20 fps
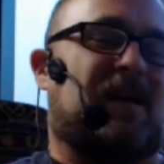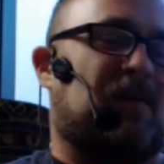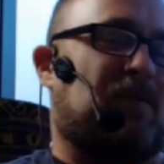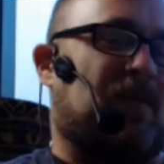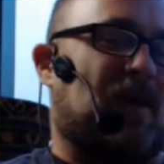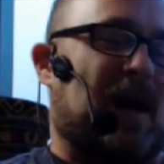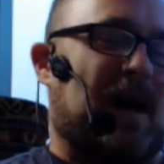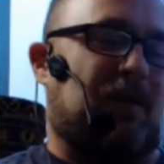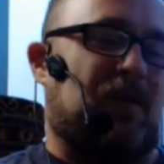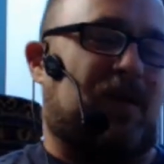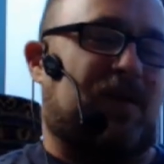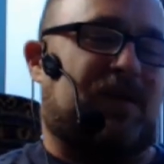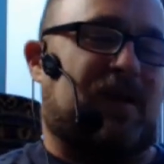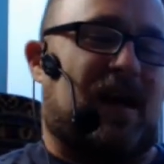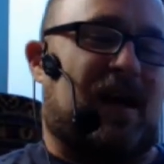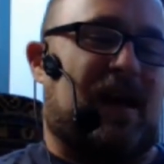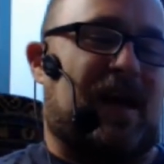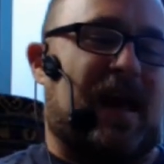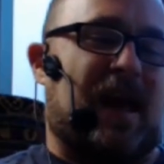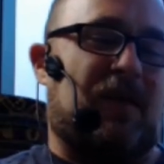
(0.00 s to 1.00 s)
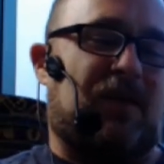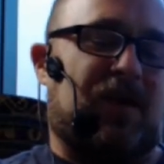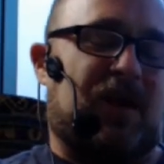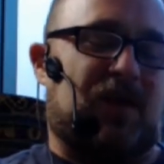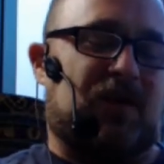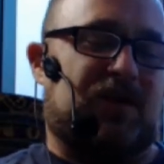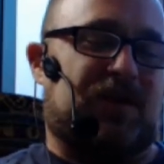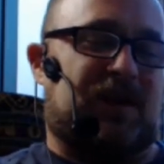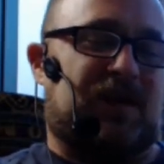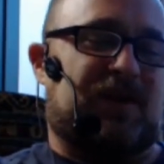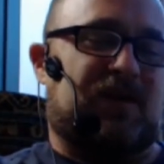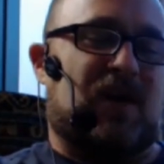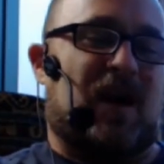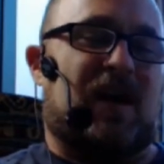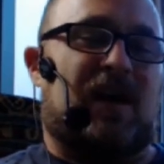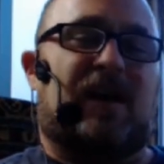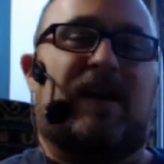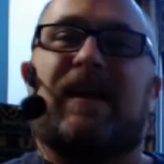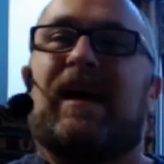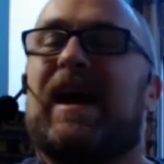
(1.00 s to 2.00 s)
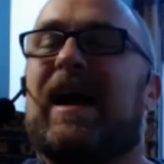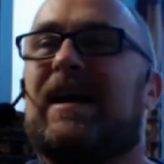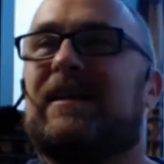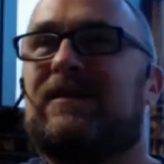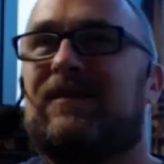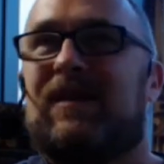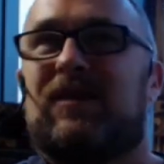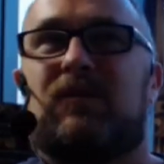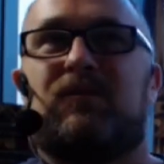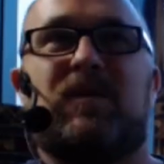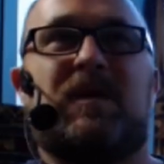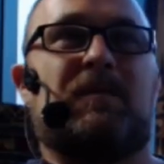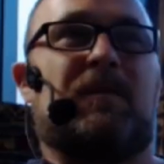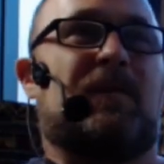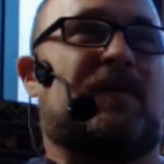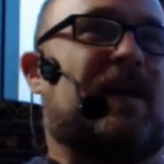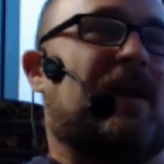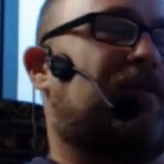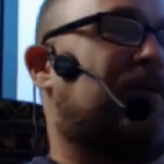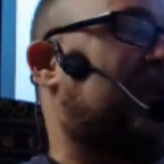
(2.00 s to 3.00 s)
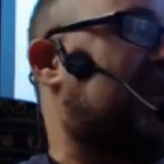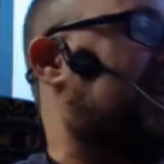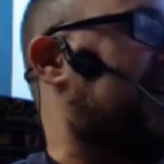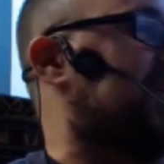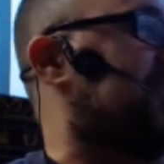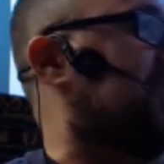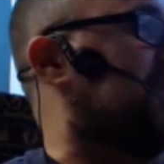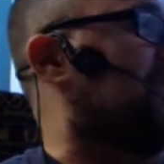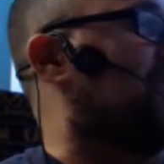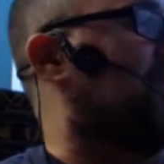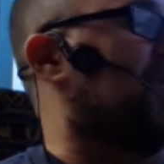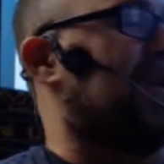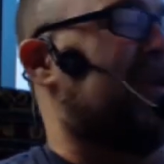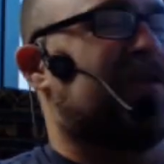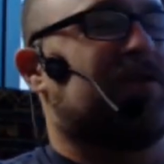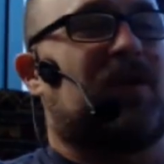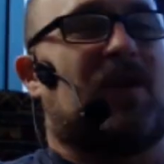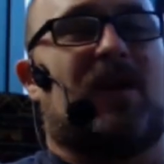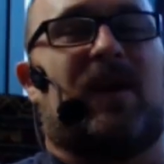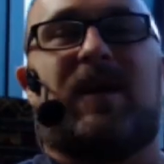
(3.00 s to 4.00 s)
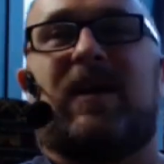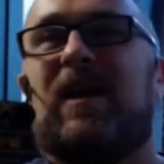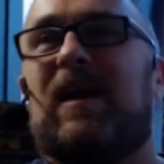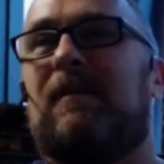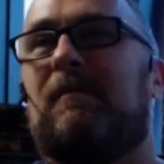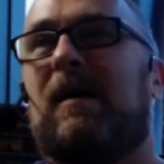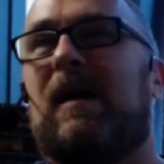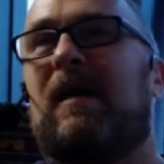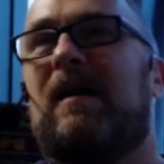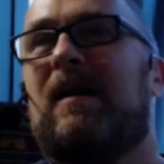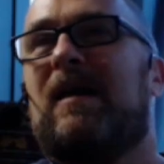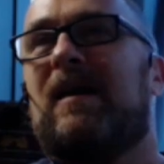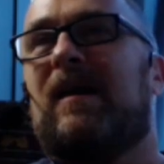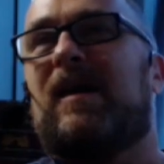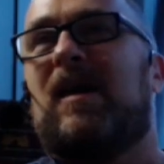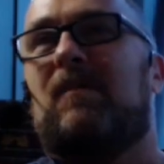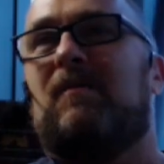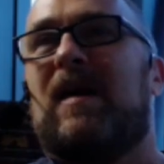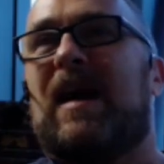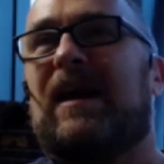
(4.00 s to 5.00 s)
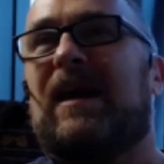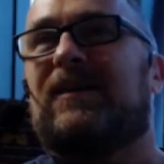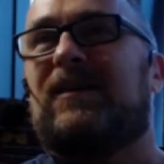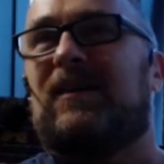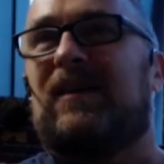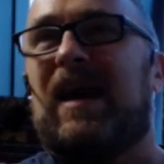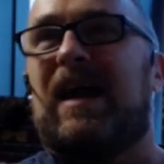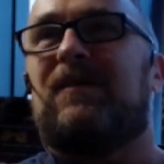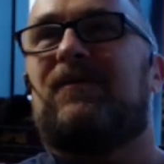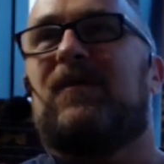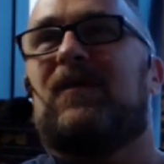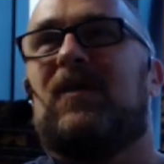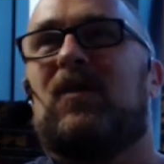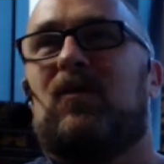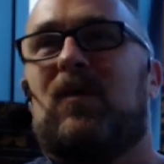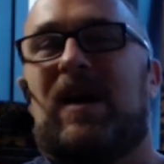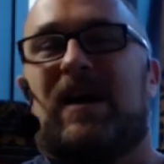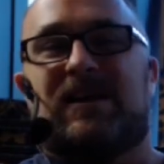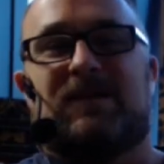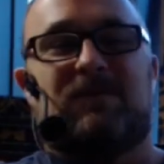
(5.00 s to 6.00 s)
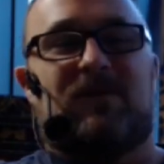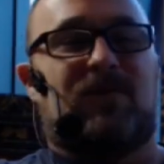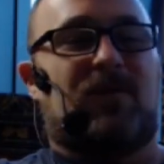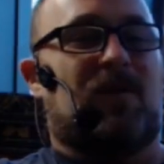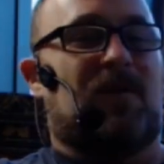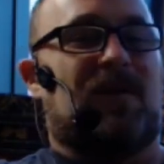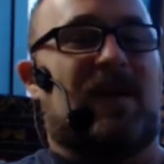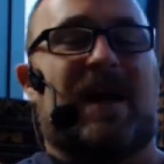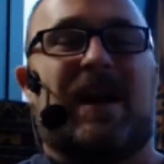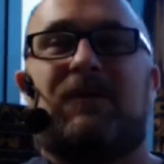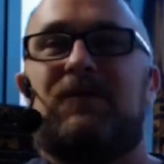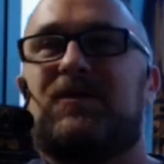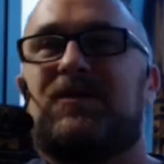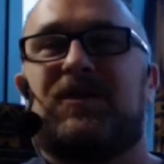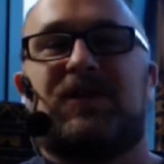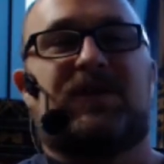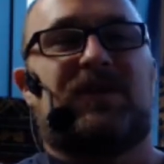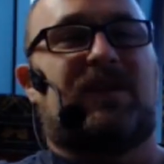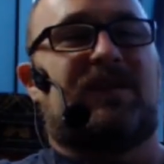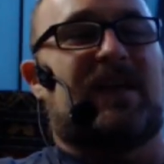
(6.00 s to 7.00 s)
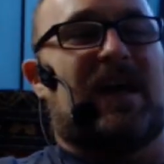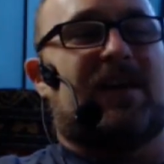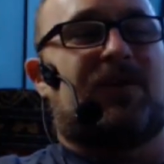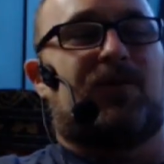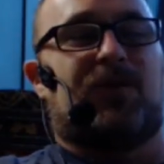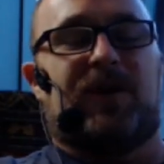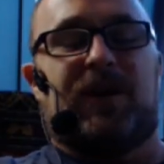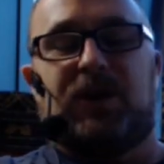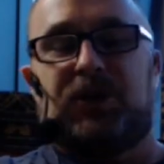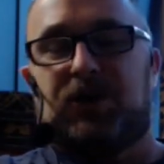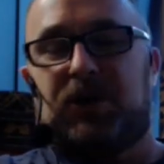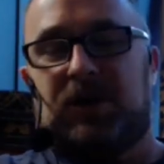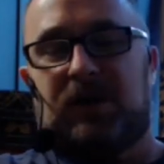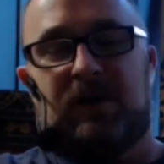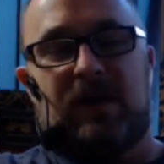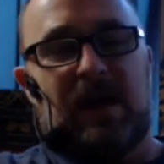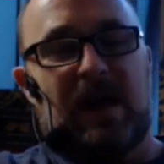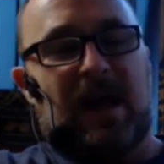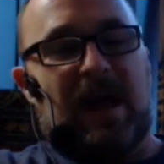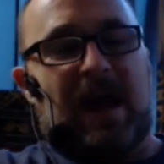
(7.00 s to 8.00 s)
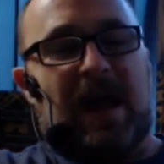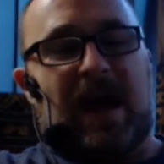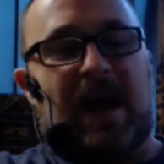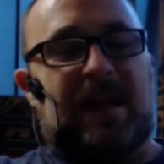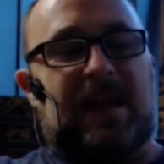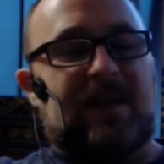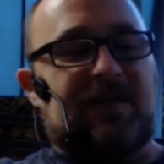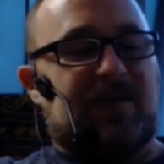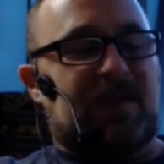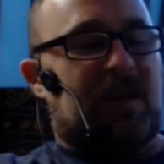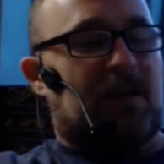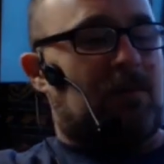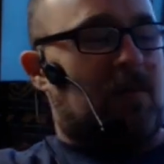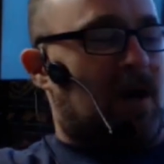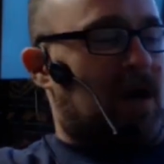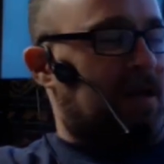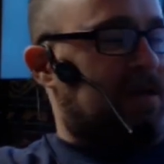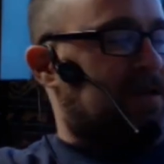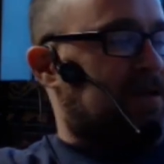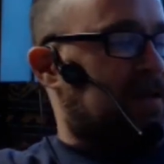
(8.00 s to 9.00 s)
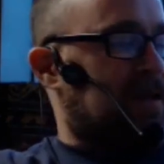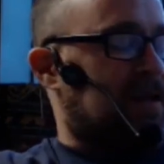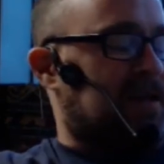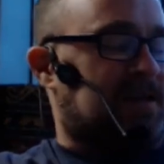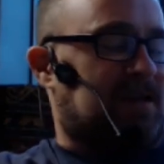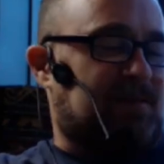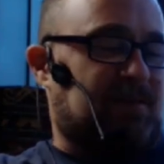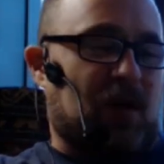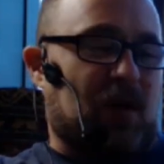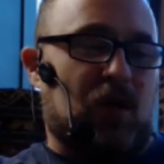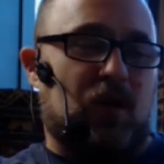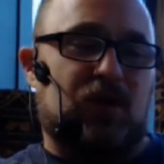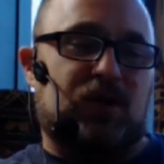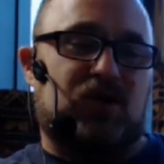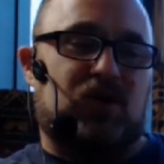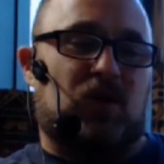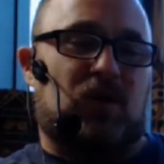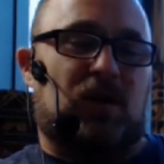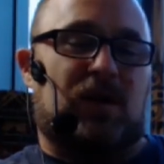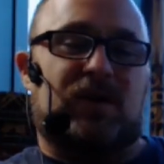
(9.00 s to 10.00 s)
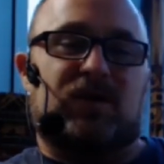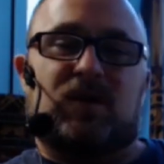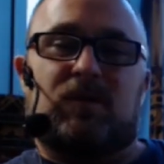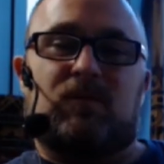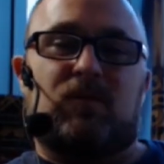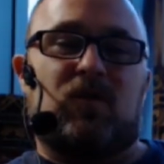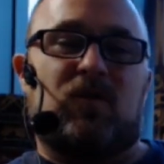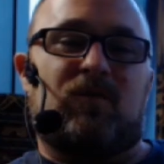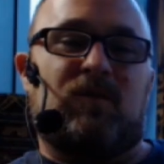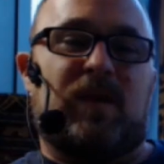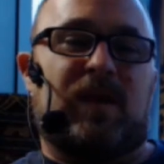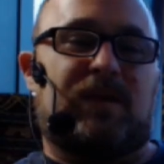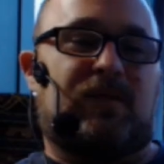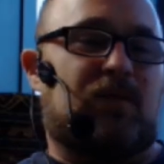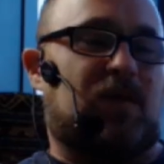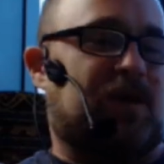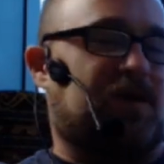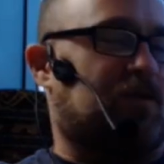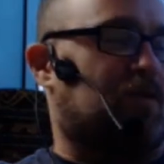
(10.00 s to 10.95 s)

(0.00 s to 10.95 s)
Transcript: combined with entheogens, got into the hands of other people that mm-hmm. religion really started to kind of come back to life in the West. Before yeah. that, it was just a dead tradition. And even amongst the spiritualism movement, which